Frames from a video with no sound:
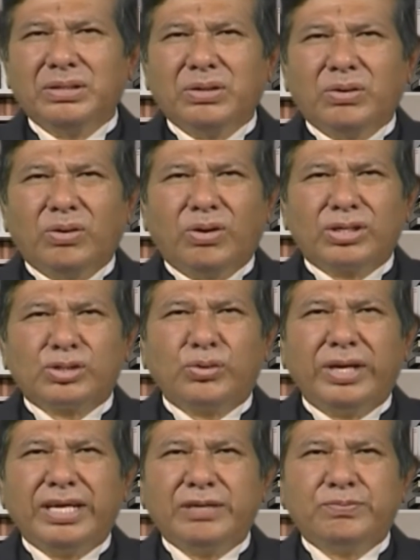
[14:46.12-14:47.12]
or
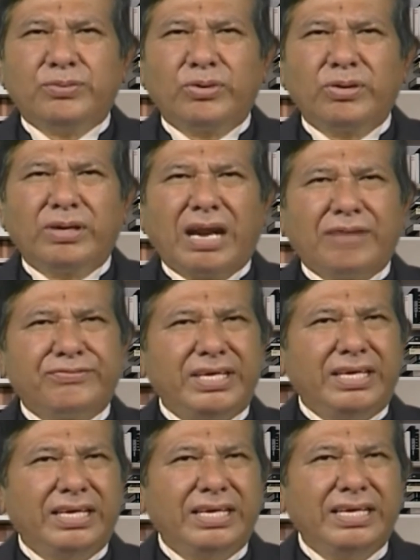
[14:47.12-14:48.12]
showing
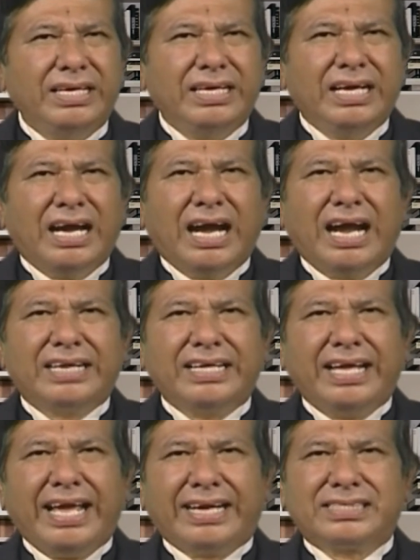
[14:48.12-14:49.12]
pornography are
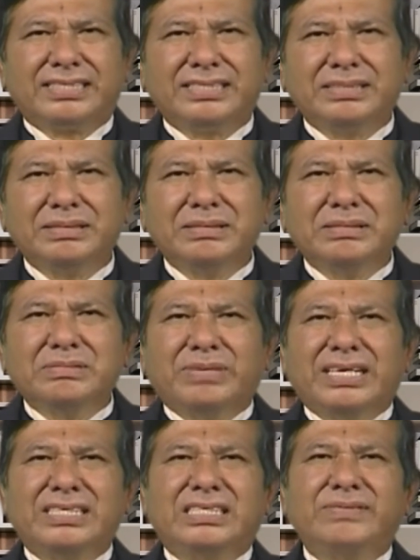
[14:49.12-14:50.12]
the acts
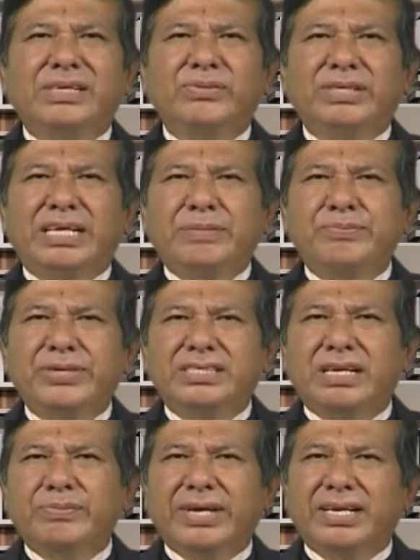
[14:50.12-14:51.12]
punishable with
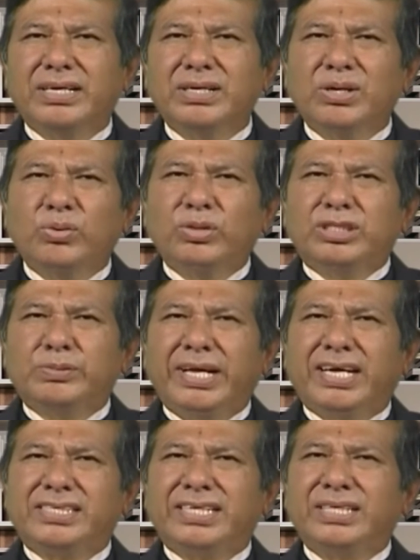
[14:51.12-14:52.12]
imprisonment, which
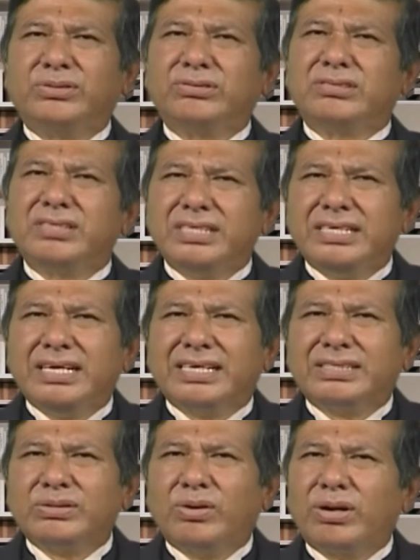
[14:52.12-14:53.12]
may extend to 3
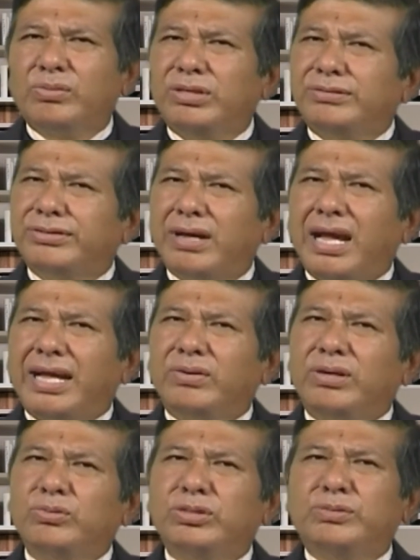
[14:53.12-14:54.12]
years, or with fine,
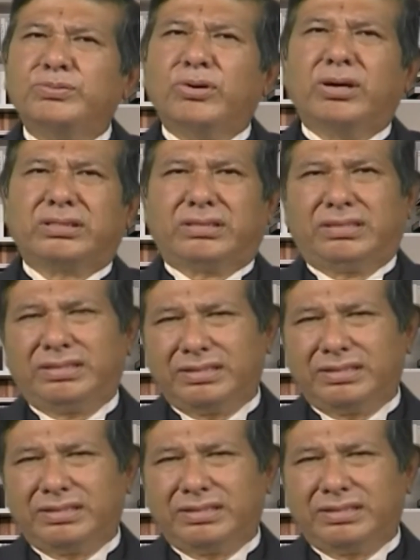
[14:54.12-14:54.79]
or with both.